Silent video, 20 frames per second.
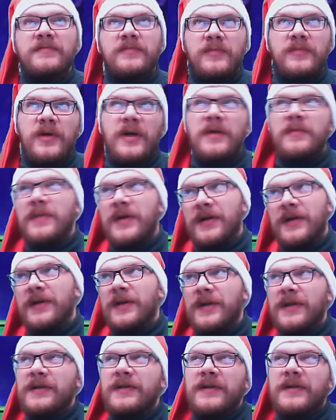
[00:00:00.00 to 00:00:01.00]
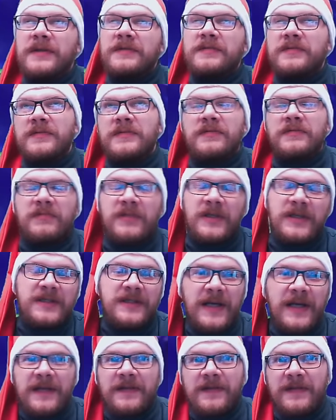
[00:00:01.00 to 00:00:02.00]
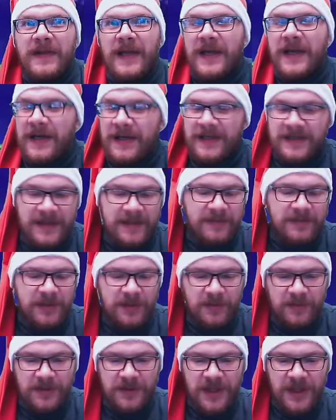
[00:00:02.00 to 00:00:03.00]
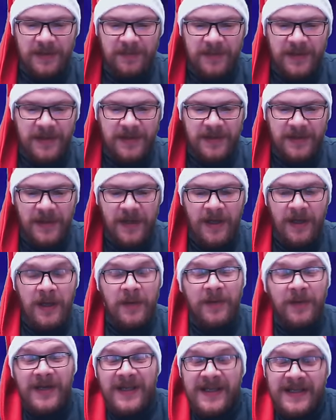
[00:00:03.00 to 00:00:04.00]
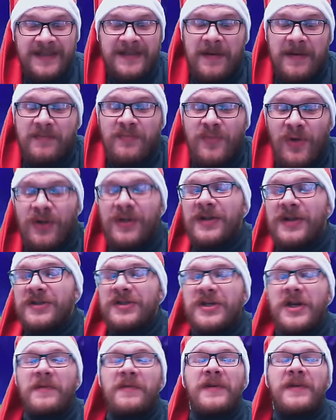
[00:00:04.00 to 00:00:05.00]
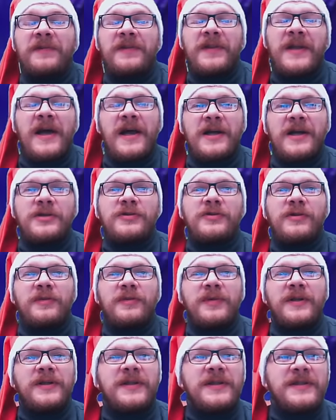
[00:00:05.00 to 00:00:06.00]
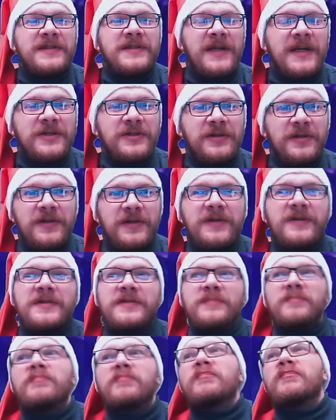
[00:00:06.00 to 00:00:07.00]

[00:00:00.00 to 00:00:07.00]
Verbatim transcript: primarily, and he's not the highest damage output champion, but he's a modern champion with actual abilities and actual use.